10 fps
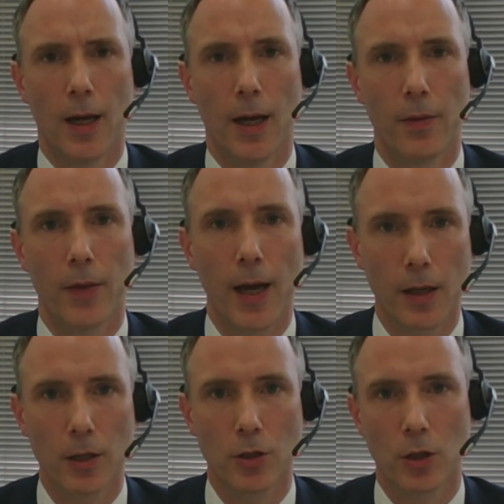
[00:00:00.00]
and that
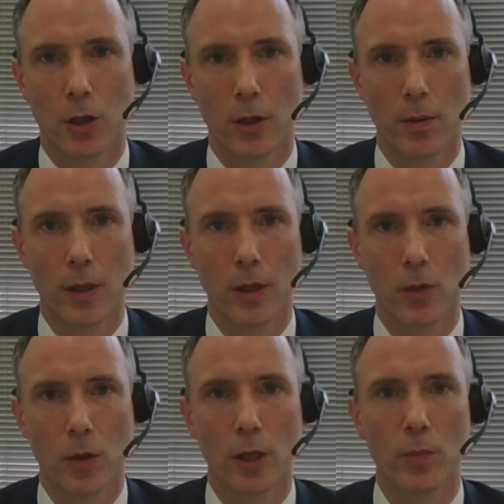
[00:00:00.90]
has gone
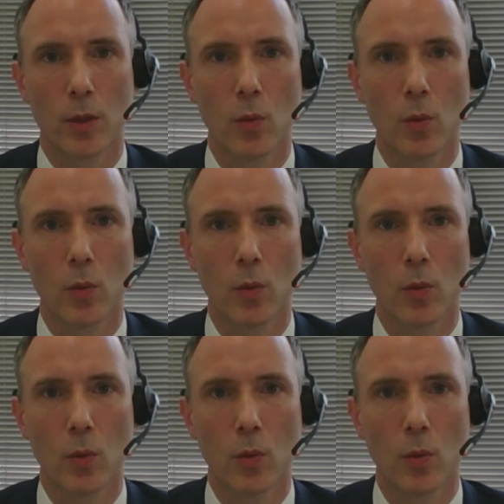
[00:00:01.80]
incredibly